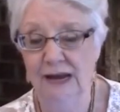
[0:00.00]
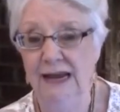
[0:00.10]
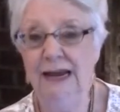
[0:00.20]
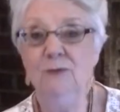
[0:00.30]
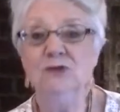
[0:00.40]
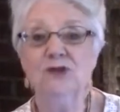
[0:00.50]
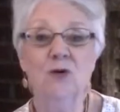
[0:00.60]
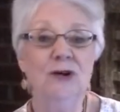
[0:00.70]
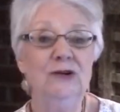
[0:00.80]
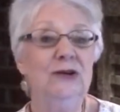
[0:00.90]
He was
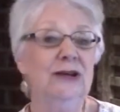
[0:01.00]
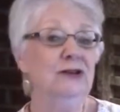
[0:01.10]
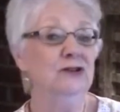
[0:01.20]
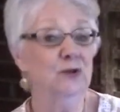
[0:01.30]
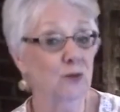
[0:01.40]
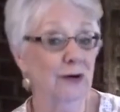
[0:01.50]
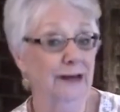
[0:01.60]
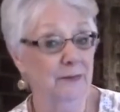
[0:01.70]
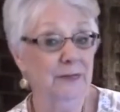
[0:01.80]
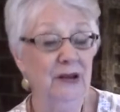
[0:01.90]
going to enjoy
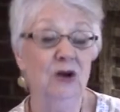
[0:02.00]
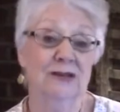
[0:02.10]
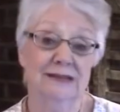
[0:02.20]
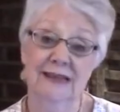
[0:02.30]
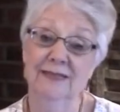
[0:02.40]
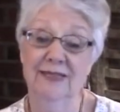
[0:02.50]
it because